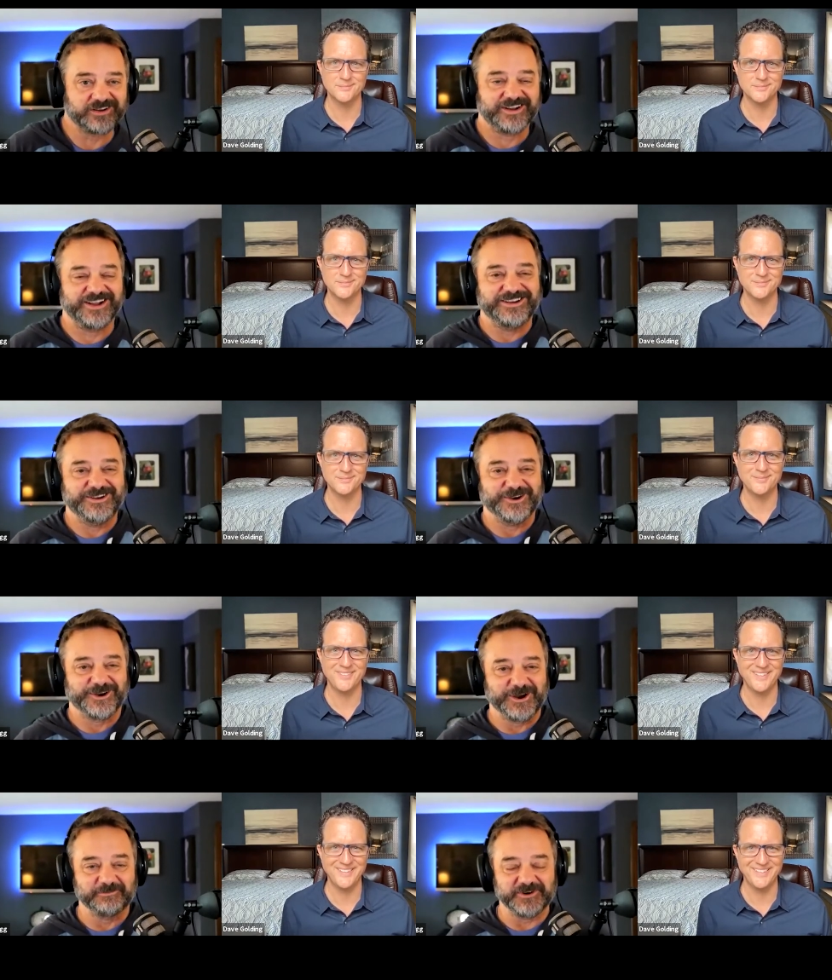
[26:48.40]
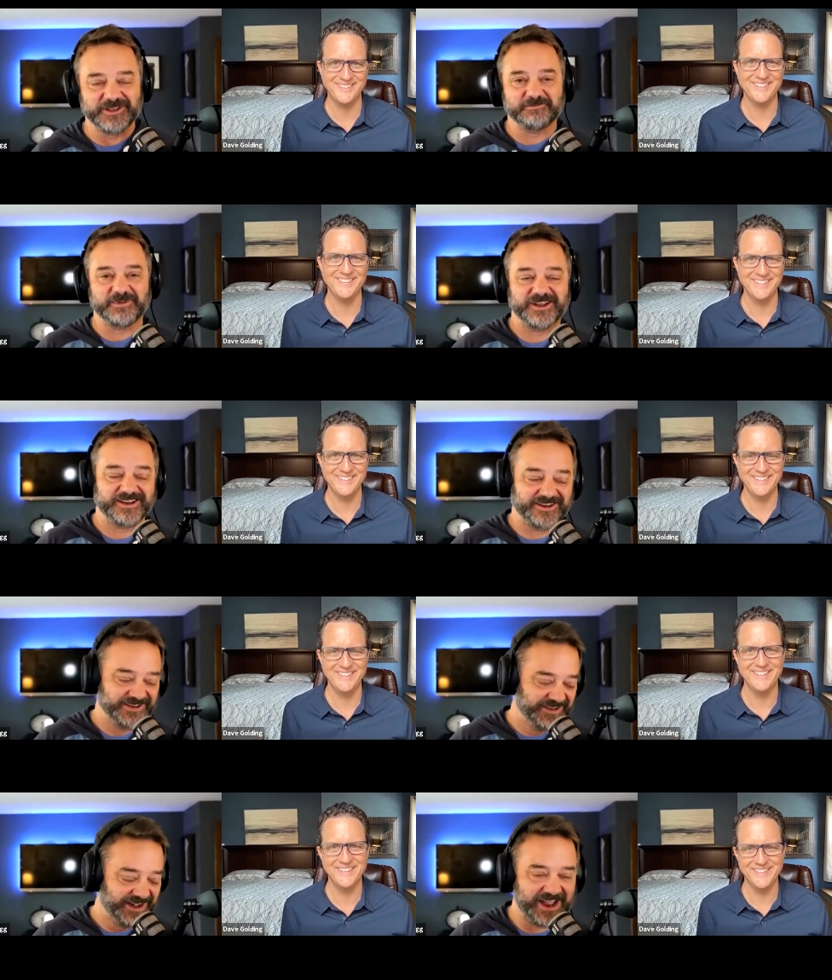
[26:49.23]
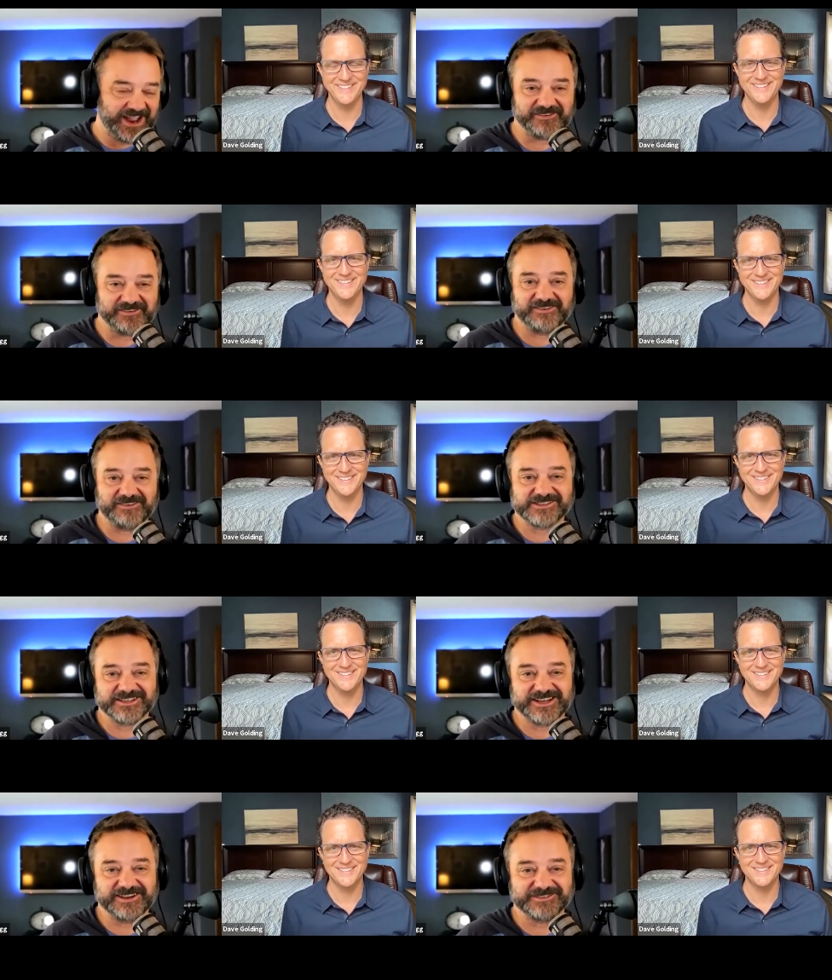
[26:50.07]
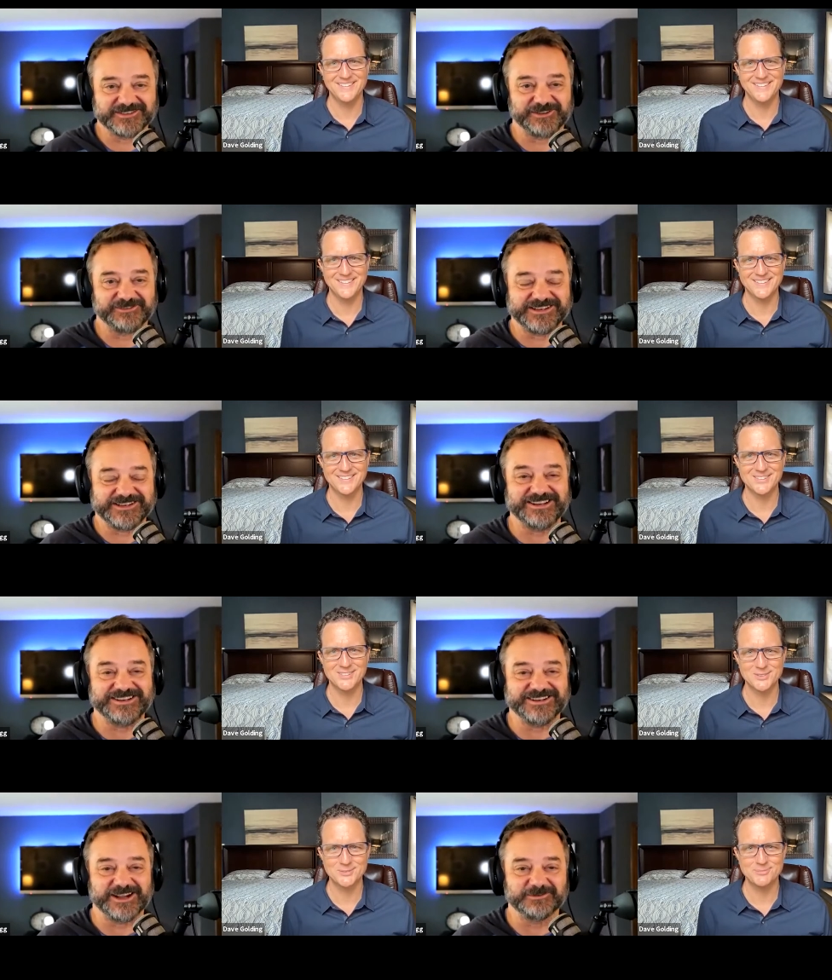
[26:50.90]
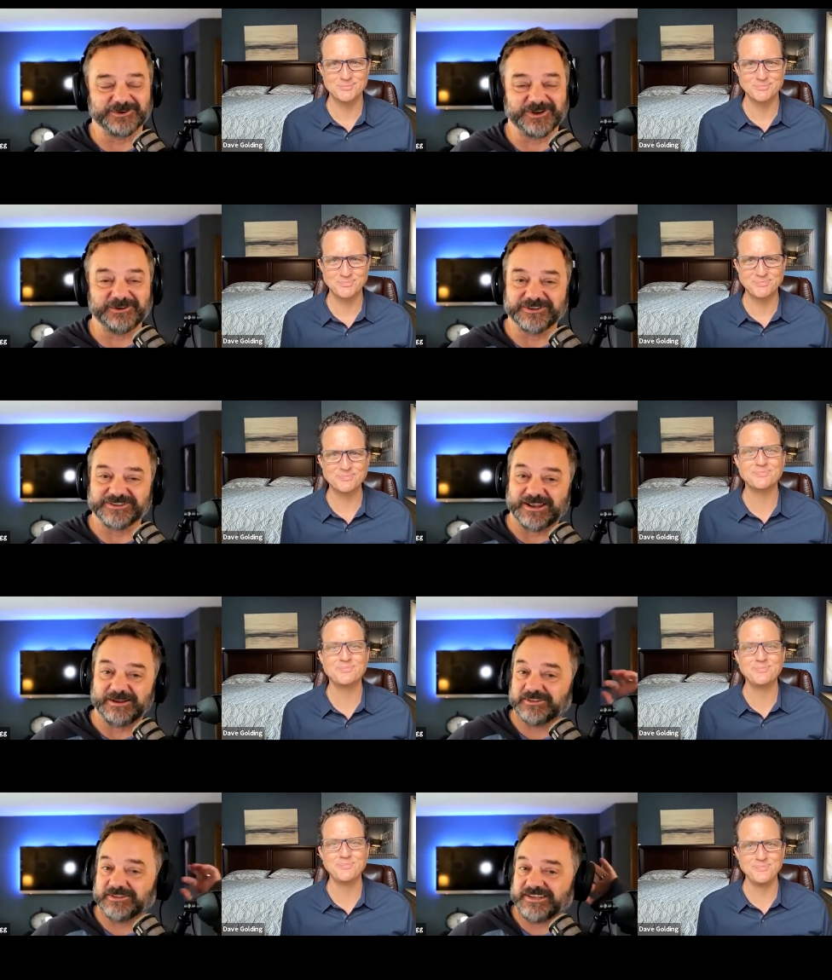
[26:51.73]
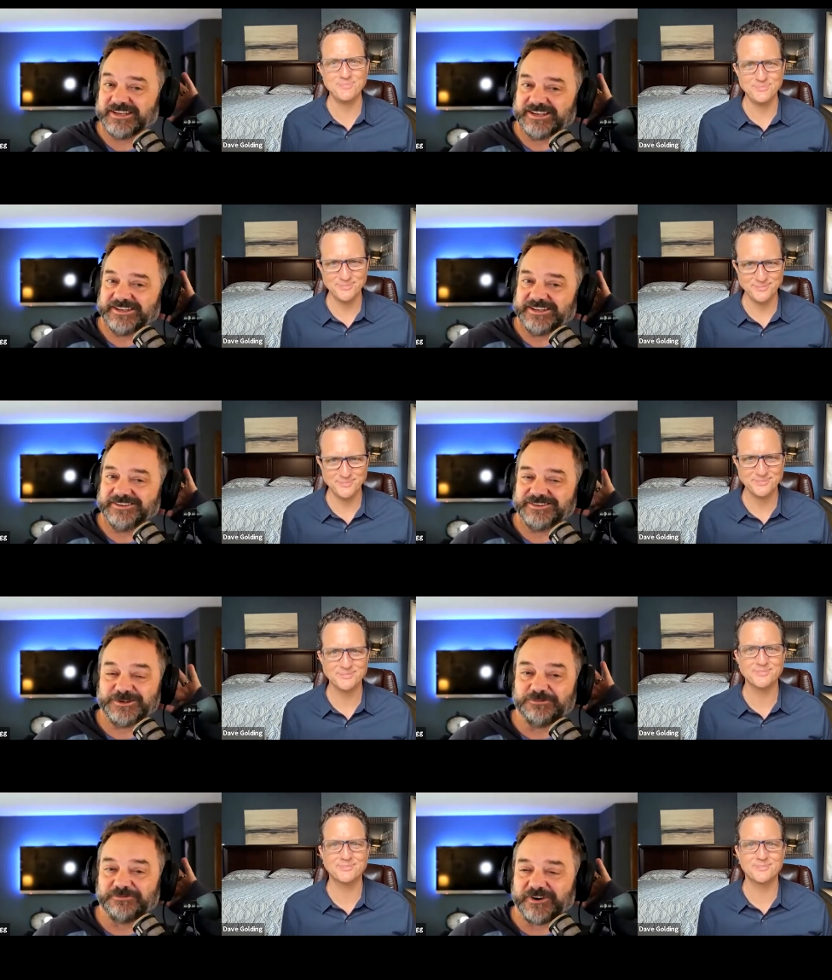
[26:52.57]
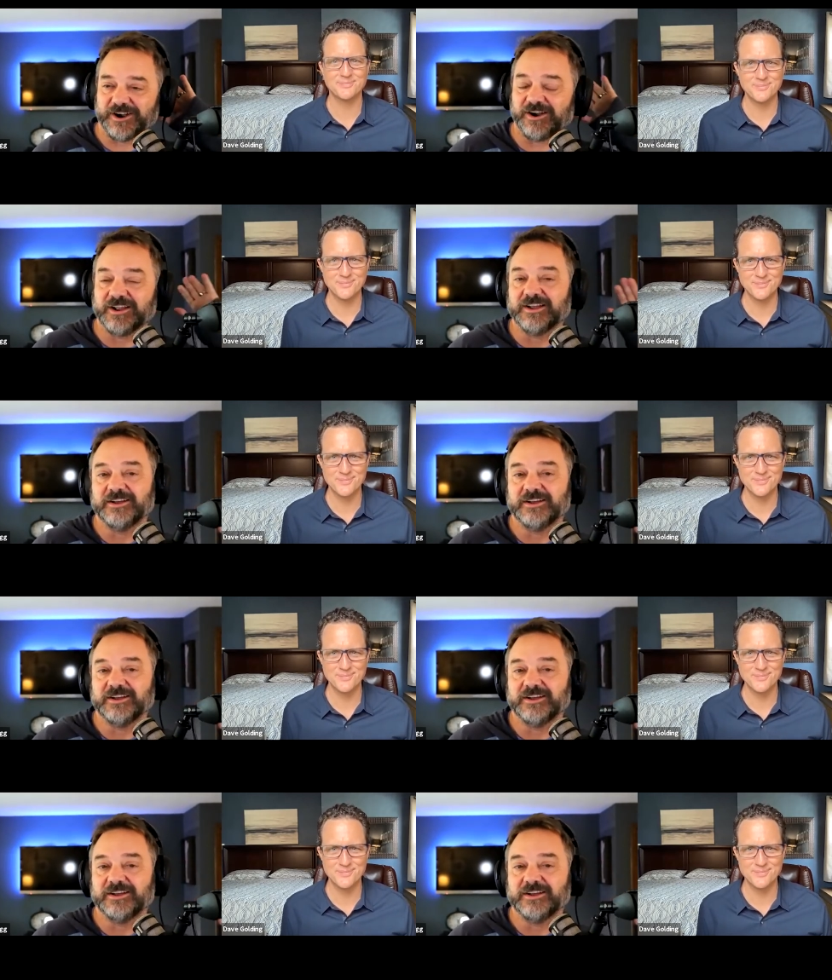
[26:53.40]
Speaker 1: on your company, but I have, obviously have still have a day job, so I wasn't able to dig in too far.